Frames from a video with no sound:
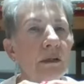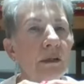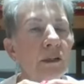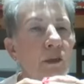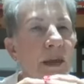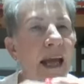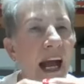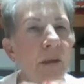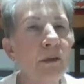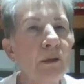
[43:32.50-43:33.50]
to be
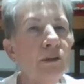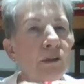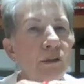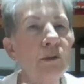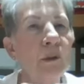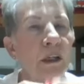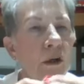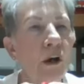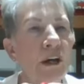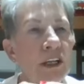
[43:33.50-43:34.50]
able to do what
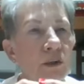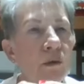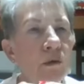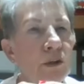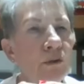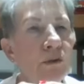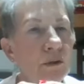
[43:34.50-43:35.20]
God has called you to